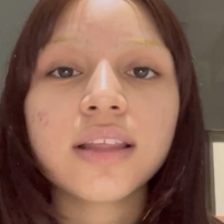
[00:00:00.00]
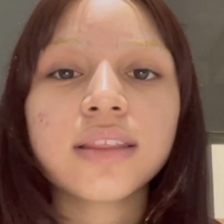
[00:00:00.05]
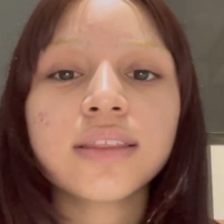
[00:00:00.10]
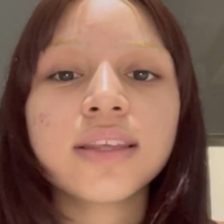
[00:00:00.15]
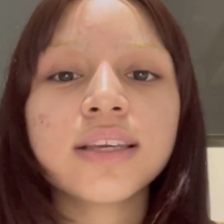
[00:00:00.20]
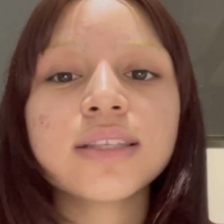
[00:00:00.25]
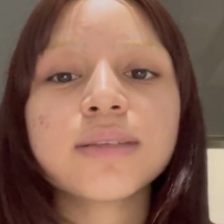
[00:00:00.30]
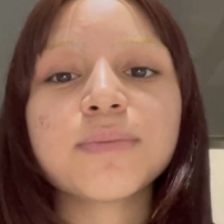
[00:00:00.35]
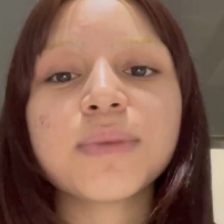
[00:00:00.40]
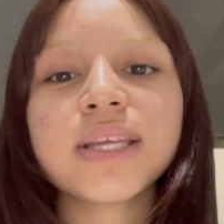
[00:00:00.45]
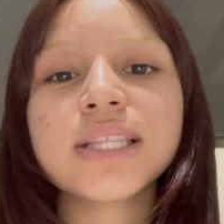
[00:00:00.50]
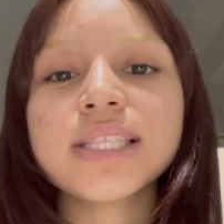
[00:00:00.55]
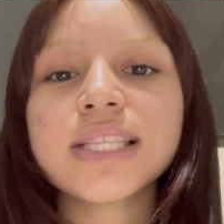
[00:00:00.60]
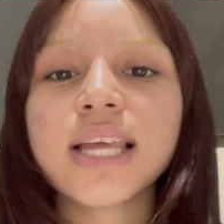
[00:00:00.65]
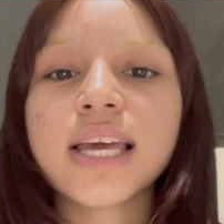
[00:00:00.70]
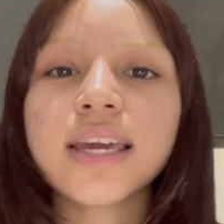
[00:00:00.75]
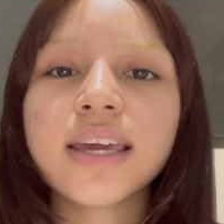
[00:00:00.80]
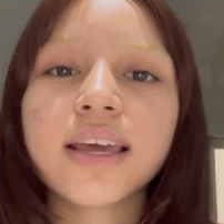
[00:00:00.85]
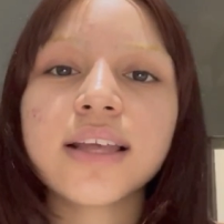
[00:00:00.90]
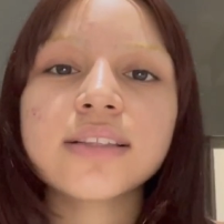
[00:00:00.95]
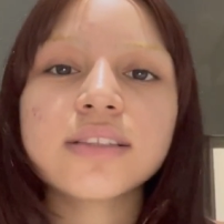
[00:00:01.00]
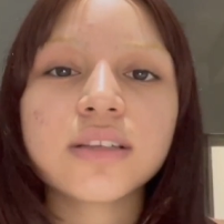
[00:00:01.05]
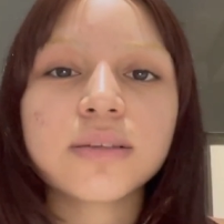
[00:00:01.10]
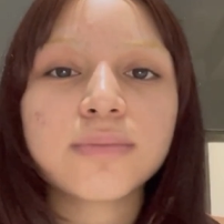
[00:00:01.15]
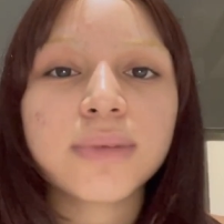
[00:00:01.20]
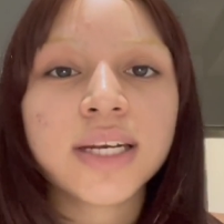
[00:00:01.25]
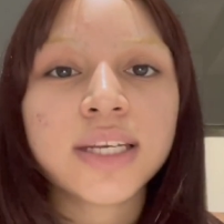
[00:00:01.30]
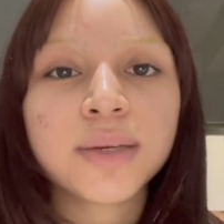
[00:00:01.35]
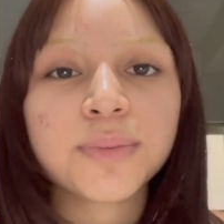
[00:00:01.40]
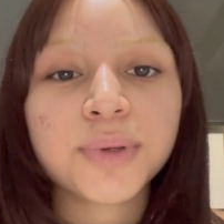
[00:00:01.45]
This means like hands-on
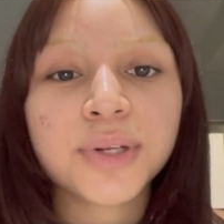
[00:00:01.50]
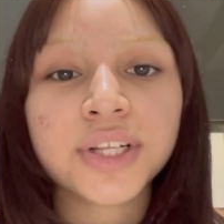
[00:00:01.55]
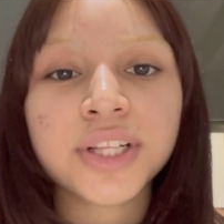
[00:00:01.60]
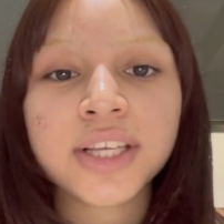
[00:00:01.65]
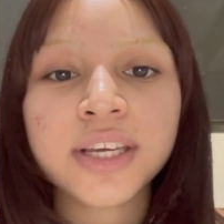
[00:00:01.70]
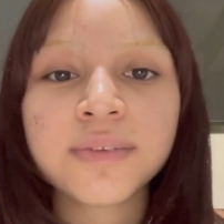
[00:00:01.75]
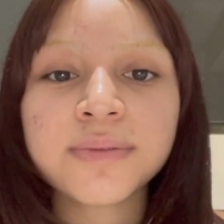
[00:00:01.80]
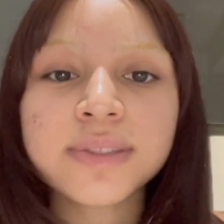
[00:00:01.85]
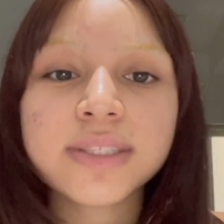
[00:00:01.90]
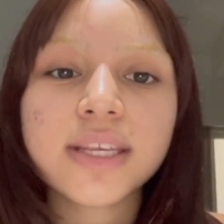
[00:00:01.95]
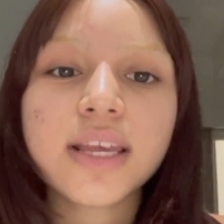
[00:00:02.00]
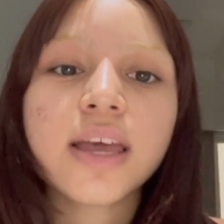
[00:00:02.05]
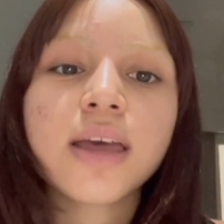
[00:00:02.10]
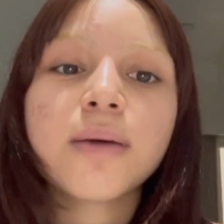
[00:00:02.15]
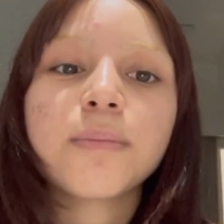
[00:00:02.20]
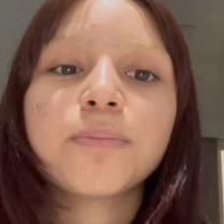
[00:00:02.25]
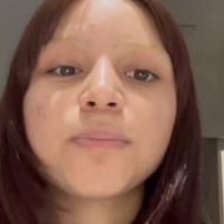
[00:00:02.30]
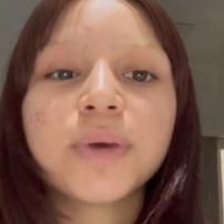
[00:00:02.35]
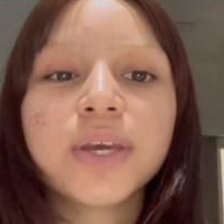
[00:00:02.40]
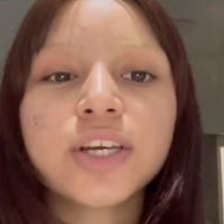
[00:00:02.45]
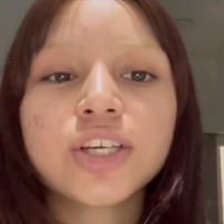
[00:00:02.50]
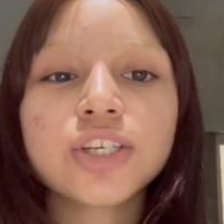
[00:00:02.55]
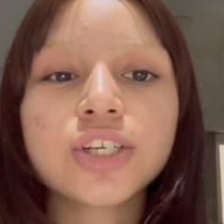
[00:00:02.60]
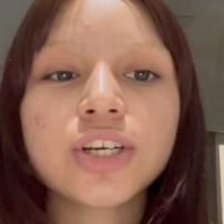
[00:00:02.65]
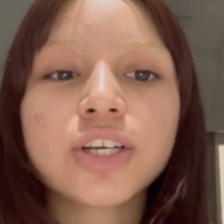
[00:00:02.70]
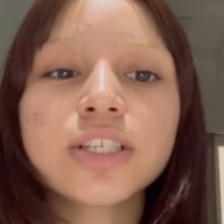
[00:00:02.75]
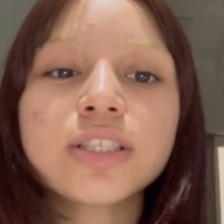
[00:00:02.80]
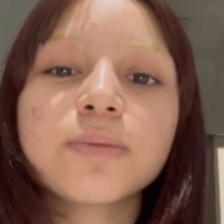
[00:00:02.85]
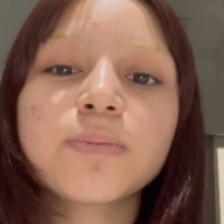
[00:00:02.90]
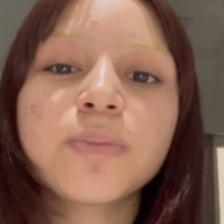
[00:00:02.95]
manipulatives,
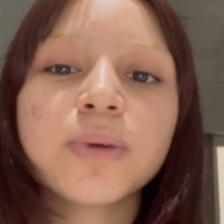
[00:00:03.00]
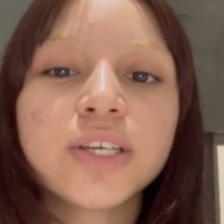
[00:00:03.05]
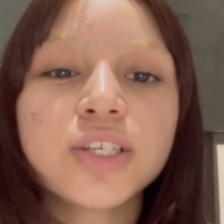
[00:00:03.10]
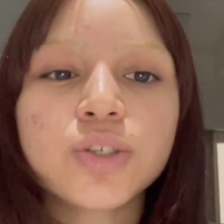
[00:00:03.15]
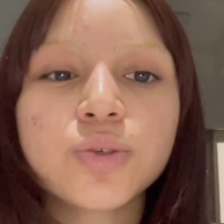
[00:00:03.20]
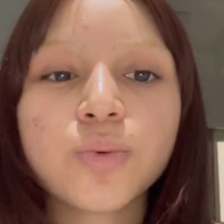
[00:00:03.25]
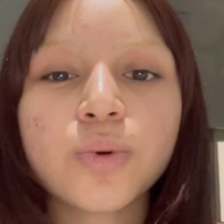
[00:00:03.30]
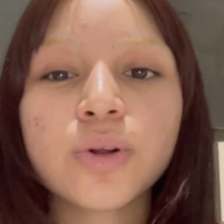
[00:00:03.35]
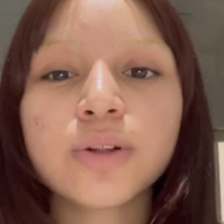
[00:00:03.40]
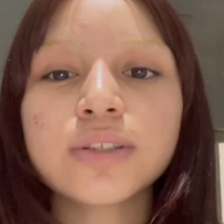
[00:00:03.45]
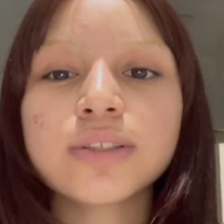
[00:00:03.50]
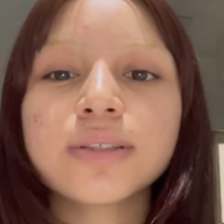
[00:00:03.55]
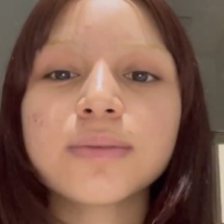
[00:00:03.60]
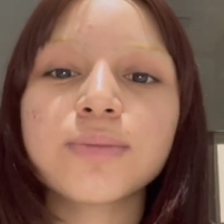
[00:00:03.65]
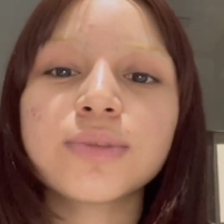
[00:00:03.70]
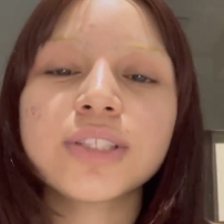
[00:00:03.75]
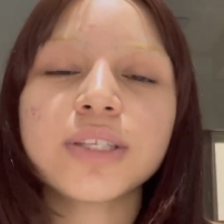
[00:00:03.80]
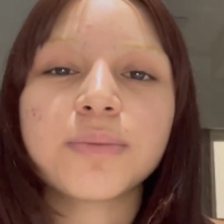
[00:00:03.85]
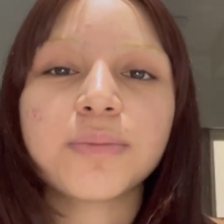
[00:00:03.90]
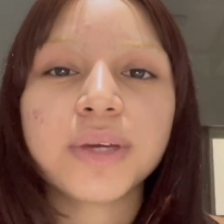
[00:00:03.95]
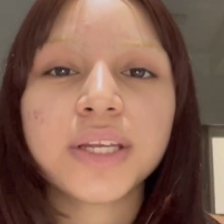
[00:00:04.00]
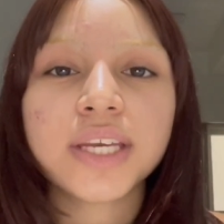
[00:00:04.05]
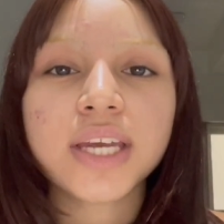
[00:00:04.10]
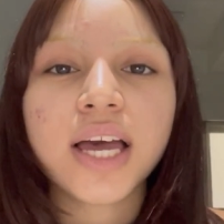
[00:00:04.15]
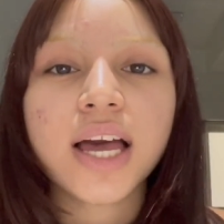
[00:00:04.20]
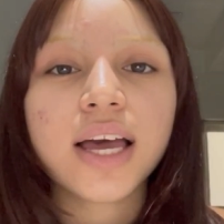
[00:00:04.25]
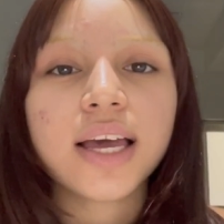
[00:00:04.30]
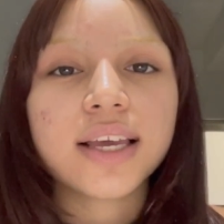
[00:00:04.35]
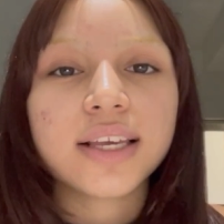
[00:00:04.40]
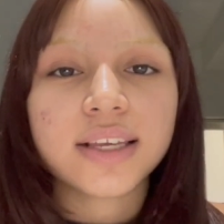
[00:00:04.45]
pictures, visuals,
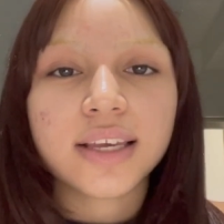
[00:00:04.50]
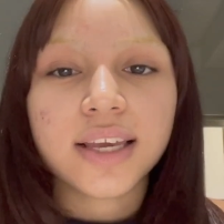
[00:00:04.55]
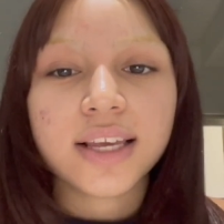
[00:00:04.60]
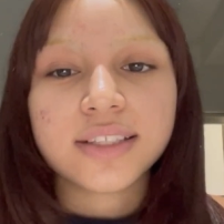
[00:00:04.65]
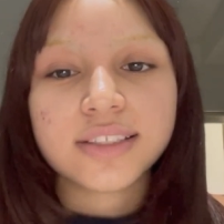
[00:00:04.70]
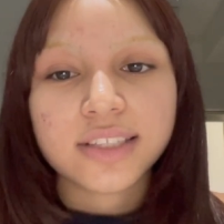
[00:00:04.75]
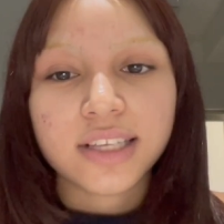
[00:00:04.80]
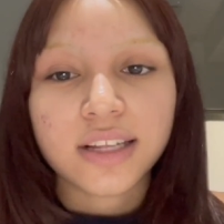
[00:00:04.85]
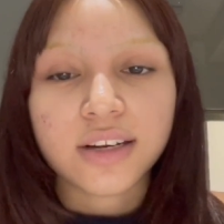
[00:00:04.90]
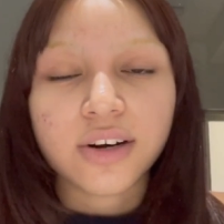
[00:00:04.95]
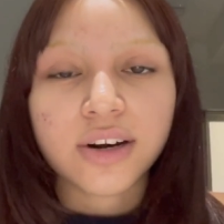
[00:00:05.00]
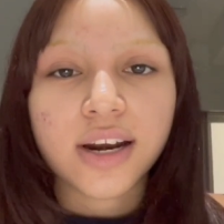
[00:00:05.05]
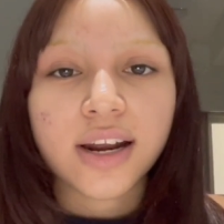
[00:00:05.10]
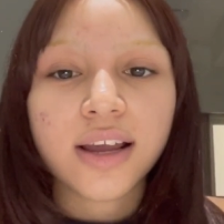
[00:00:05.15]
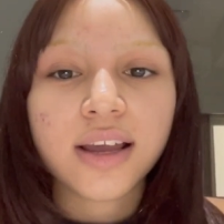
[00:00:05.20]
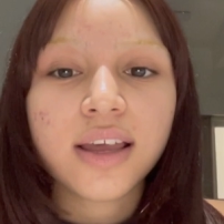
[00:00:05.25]
multimedia, etc.